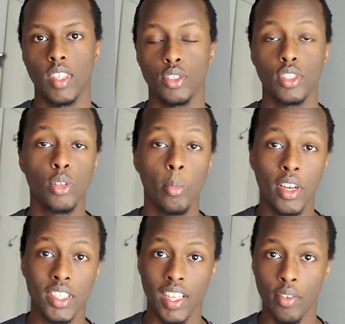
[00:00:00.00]
So there's no
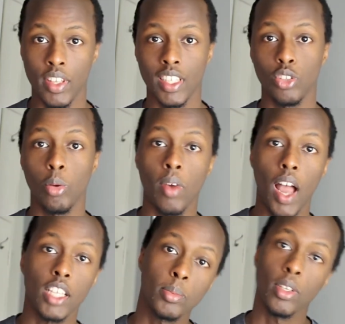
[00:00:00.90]
marriage in heaven. There's no
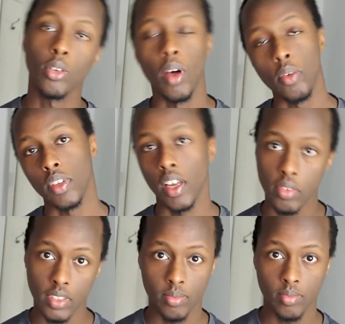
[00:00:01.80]
husband or wife in
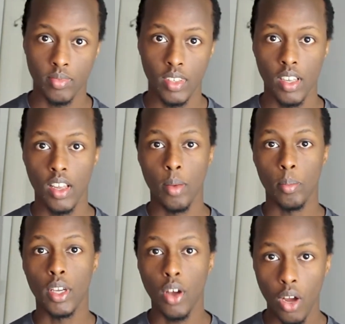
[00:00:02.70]

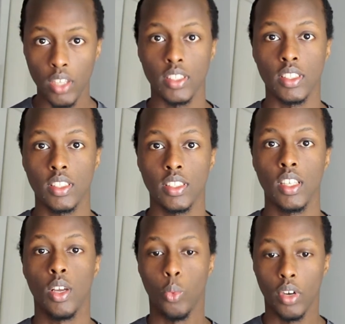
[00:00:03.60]
heaven. Because
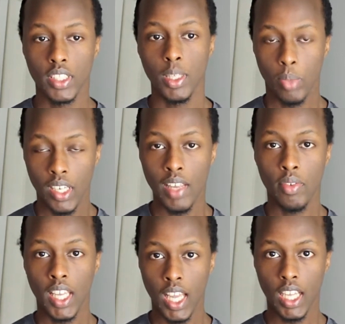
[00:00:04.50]
we're simply
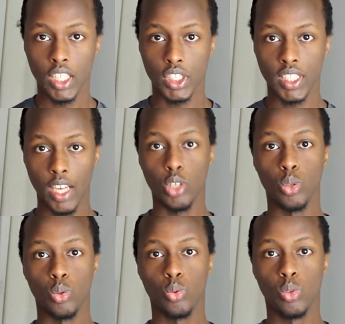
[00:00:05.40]
living in a
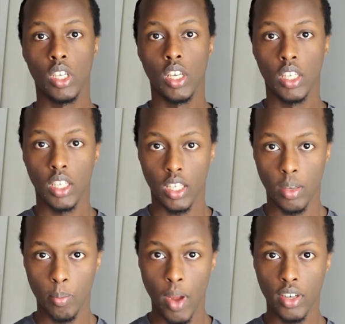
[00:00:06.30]
shadow.
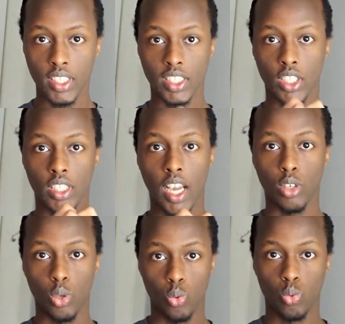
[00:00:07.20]
Marriage is a
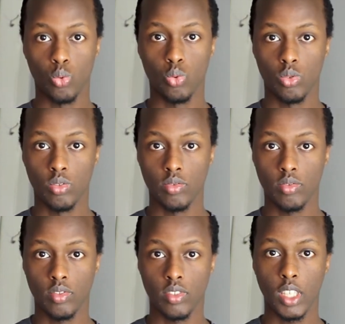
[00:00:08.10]
shadow.
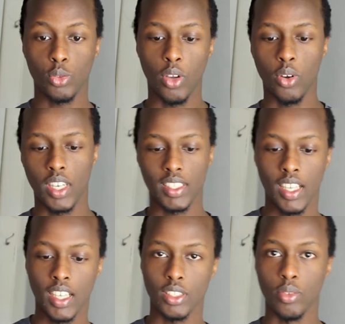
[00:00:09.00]
That's why God
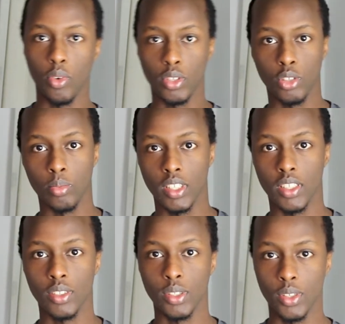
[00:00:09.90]
hates divorce so much.
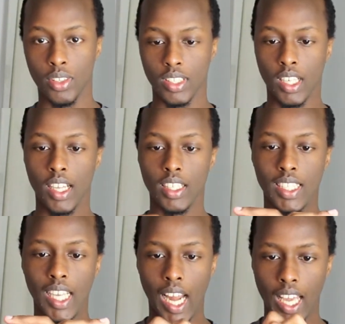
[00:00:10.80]
Because it kind of
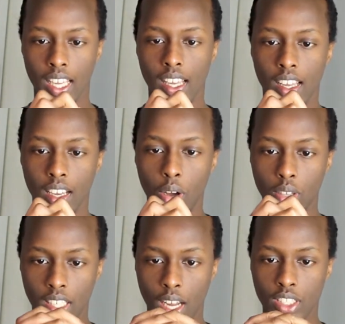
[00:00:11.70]
saying like,
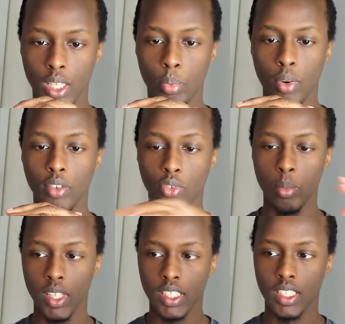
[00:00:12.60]
God can now separate
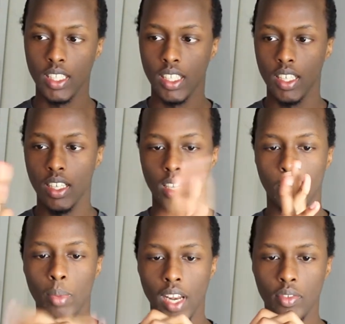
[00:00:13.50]
from his
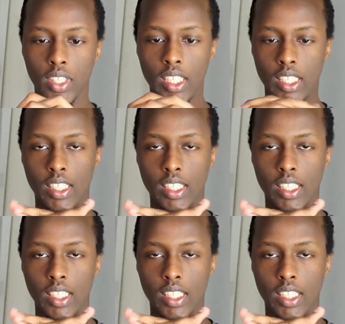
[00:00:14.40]
beloved